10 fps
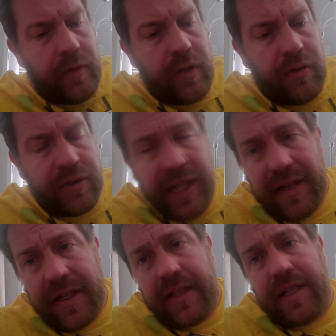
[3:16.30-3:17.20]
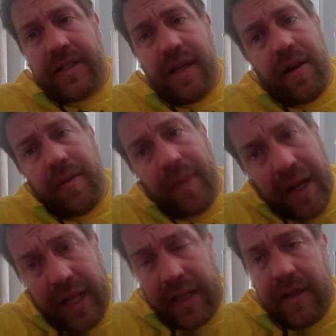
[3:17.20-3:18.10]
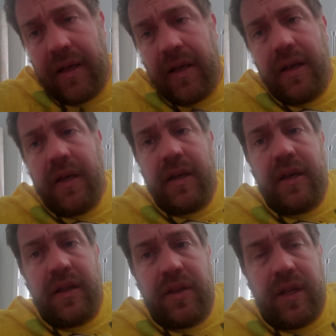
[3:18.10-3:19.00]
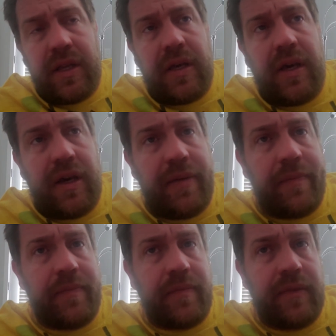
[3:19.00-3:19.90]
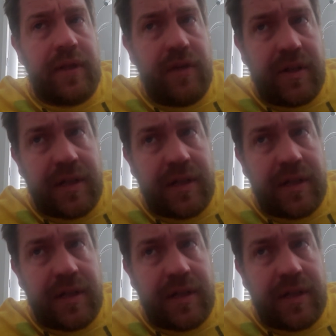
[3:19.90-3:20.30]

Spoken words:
Well, technically, it's their money. The U.S.